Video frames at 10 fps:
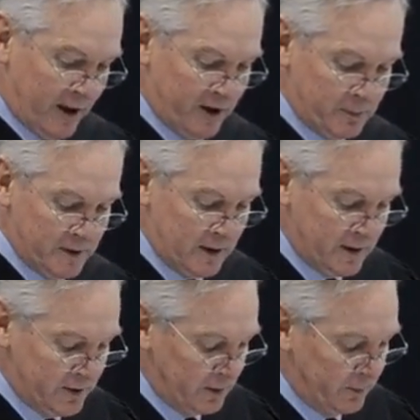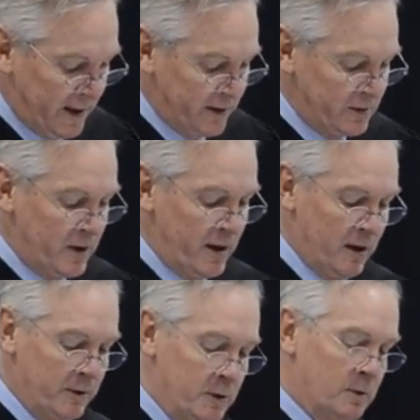and mathematician,
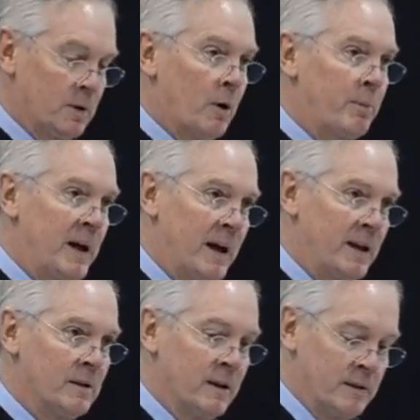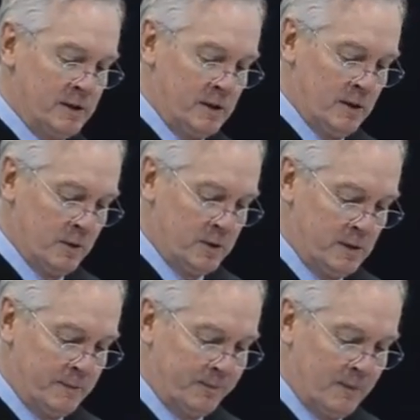Pascal, who opined on this
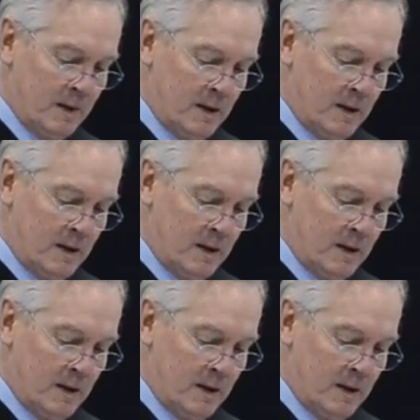notion,